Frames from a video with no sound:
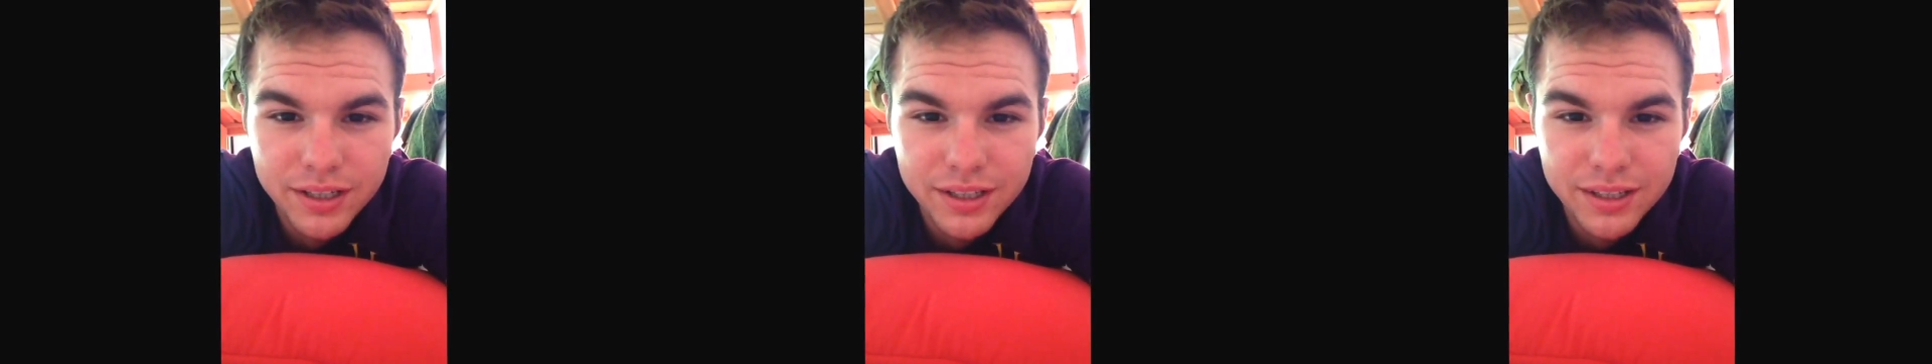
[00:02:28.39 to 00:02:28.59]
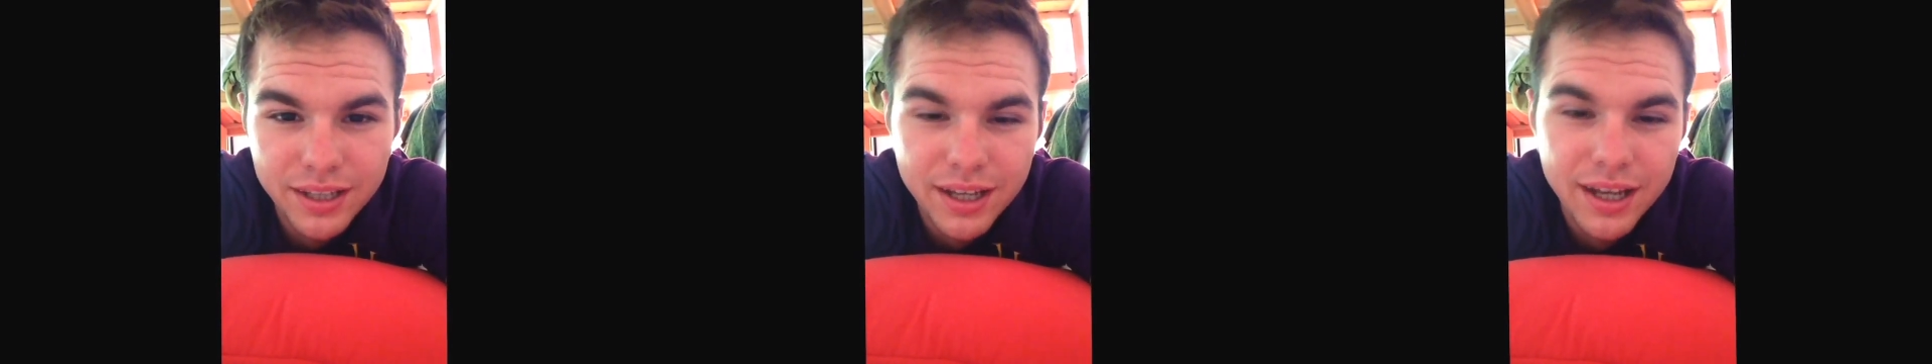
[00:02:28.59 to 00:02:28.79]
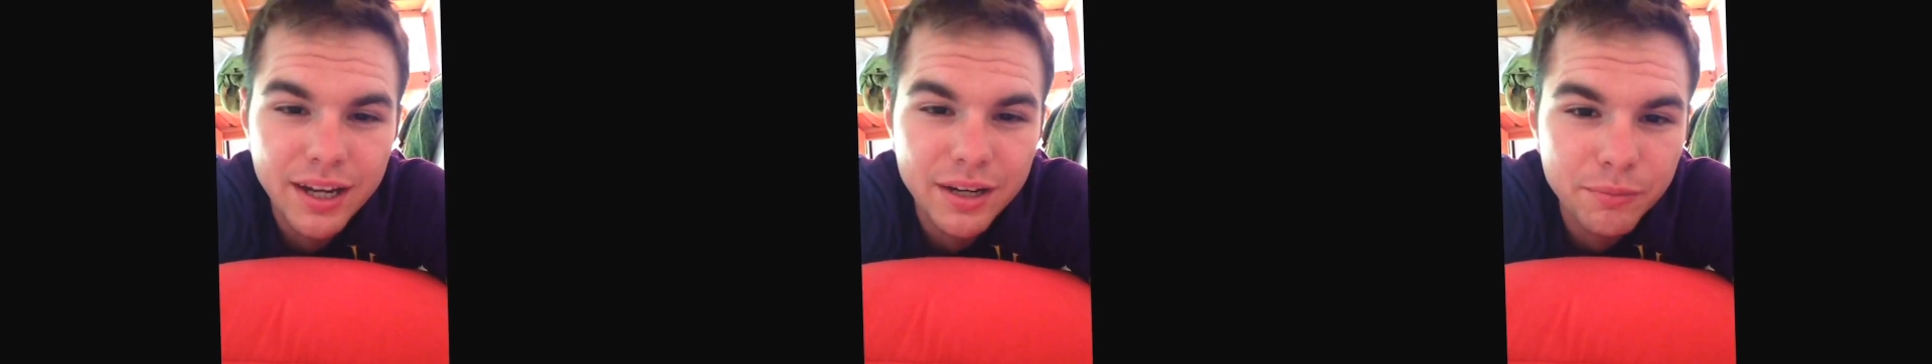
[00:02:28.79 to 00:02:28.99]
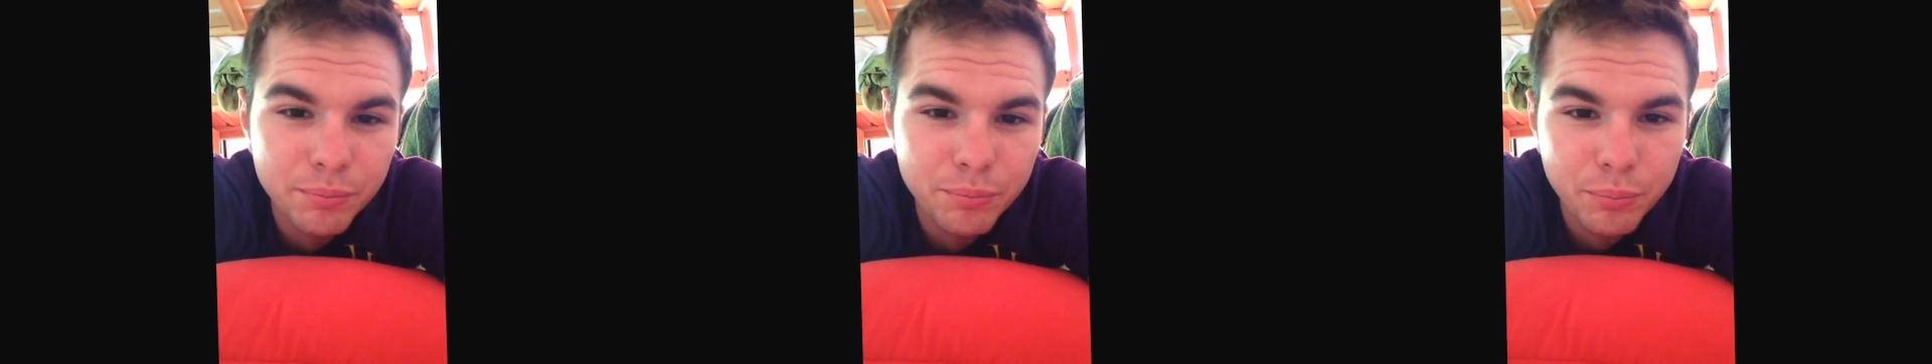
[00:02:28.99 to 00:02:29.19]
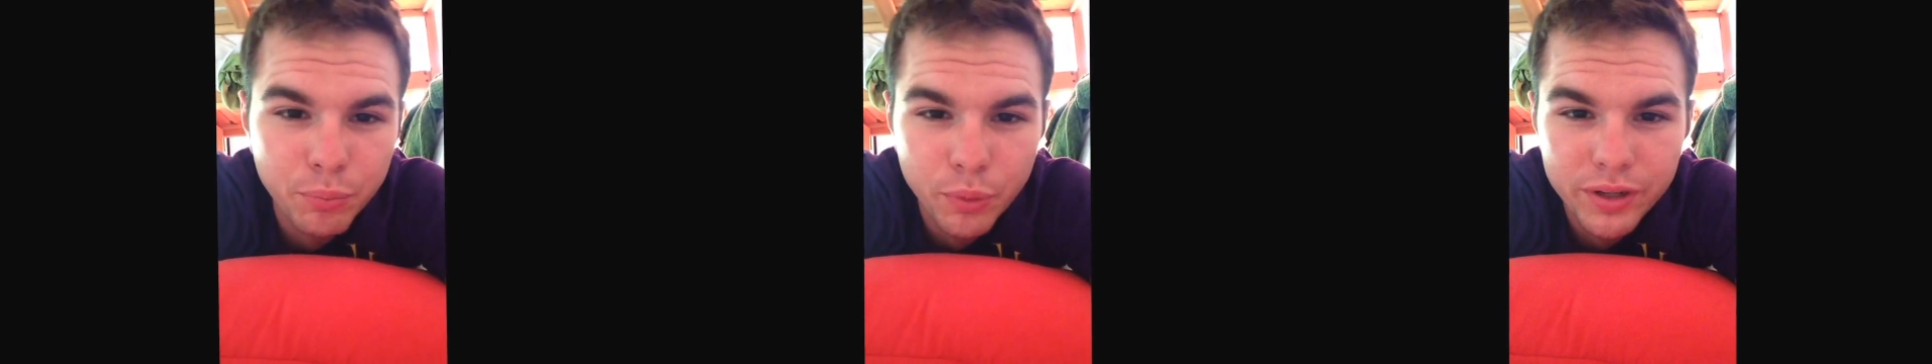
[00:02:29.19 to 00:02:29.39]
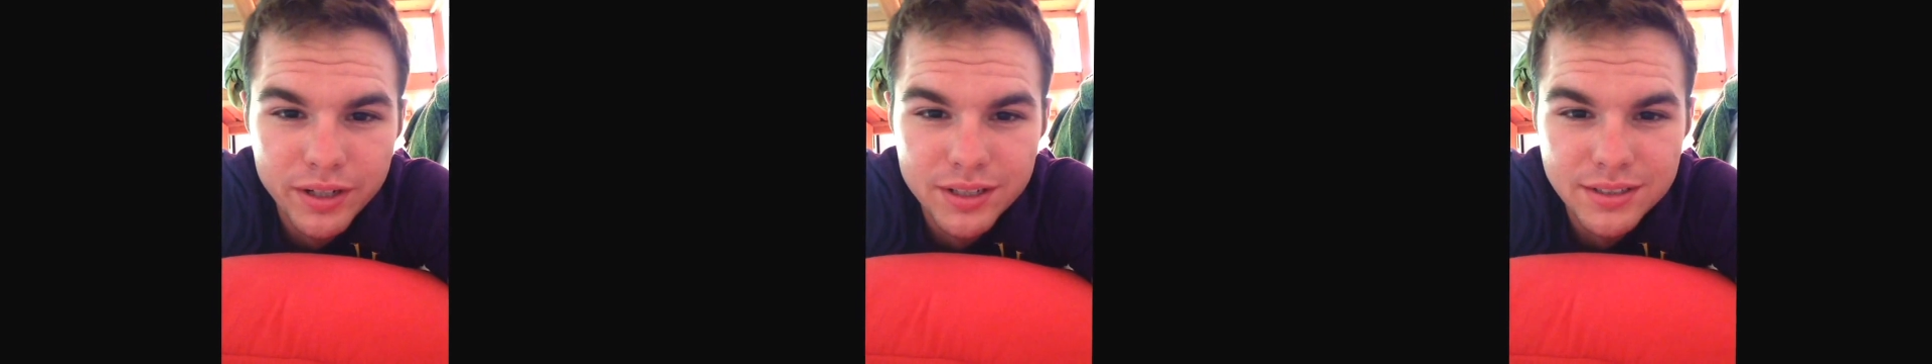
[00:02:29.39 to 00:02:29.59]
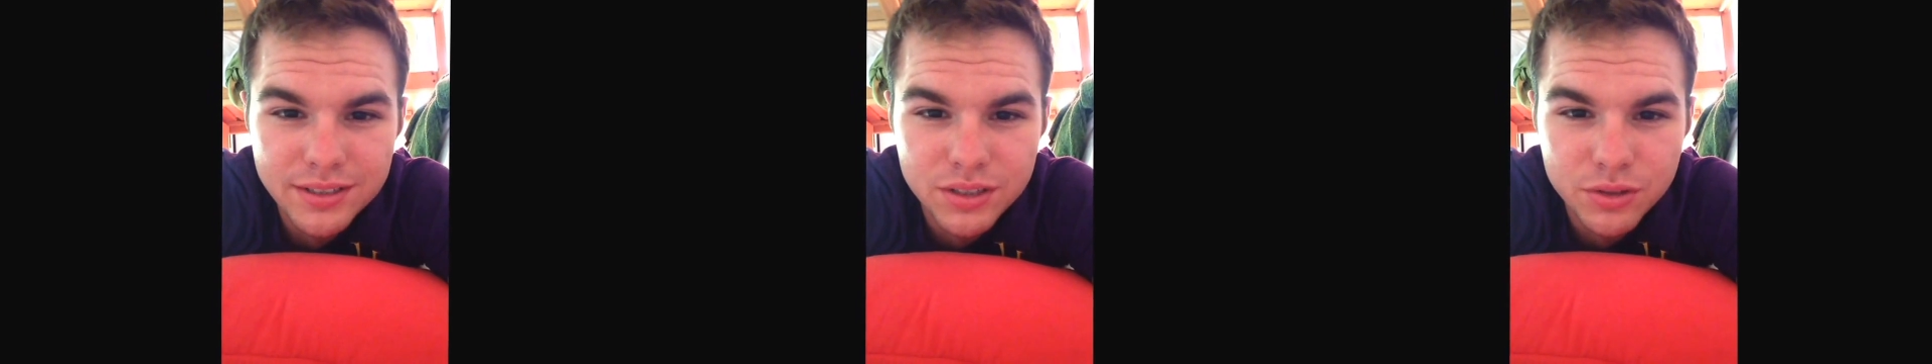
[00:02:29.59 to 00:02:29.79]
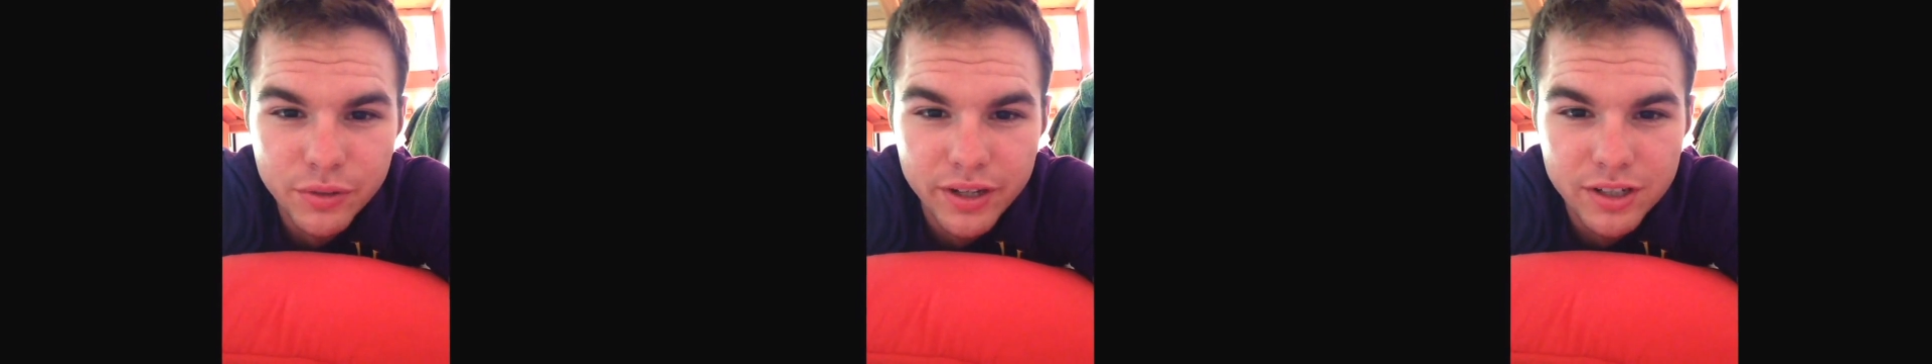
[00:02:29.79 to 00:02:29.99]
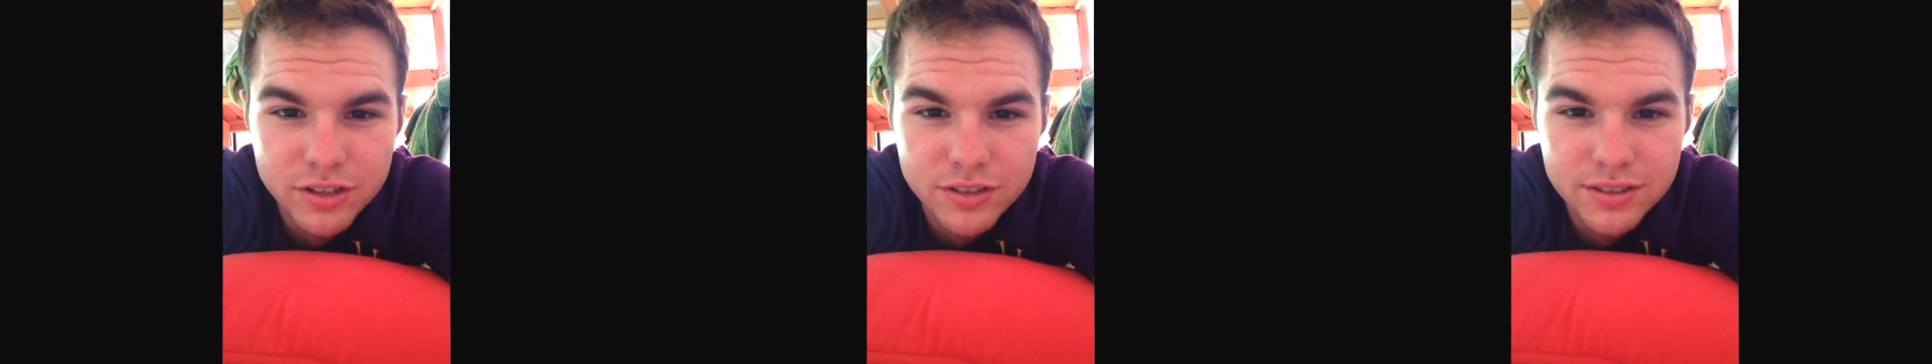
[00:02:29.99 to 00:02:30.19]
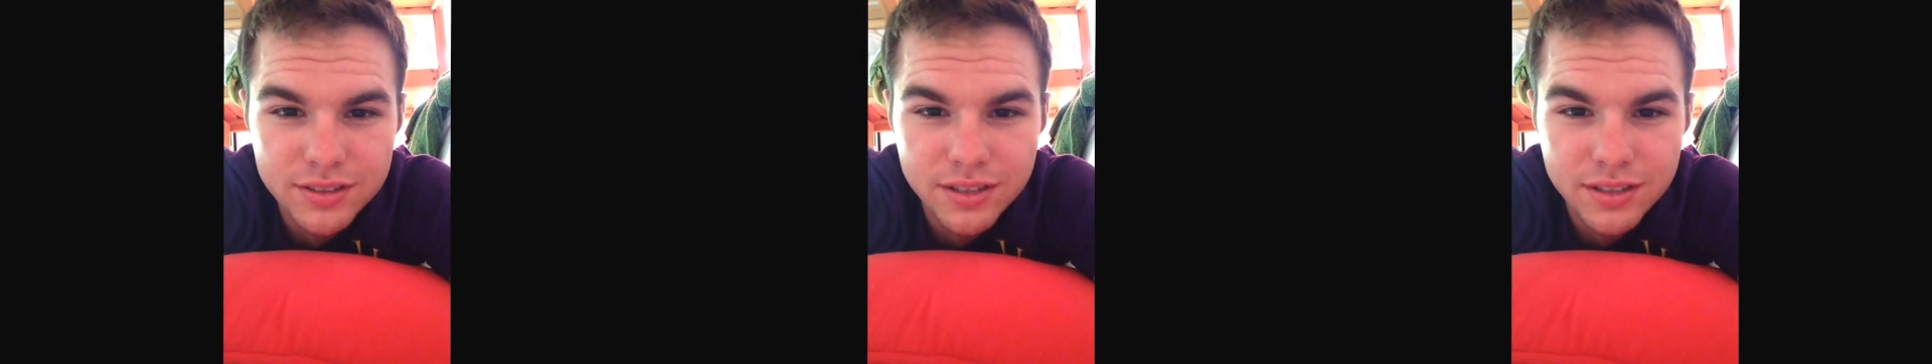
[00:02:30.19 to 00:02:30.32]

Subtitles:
And that kind of pointed us in directions